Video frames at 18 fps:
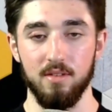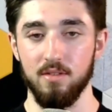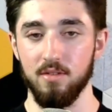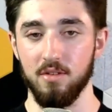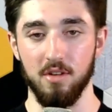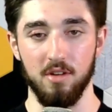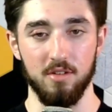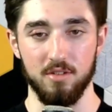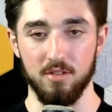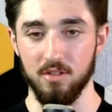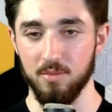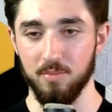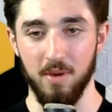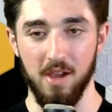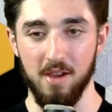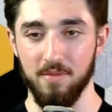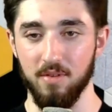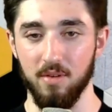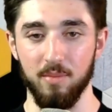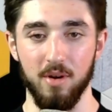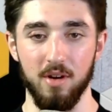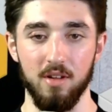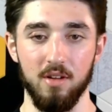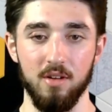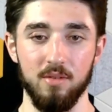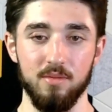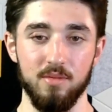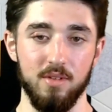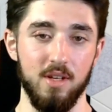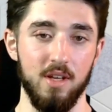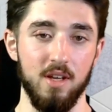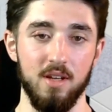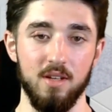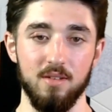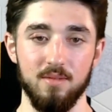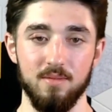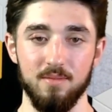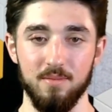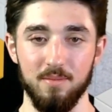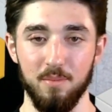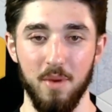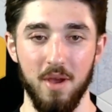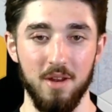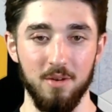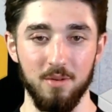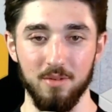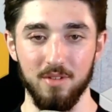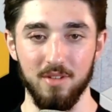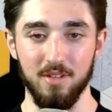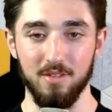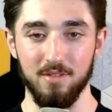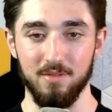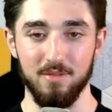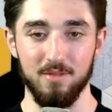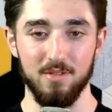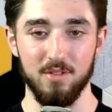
You could also just pay for Apollo and manually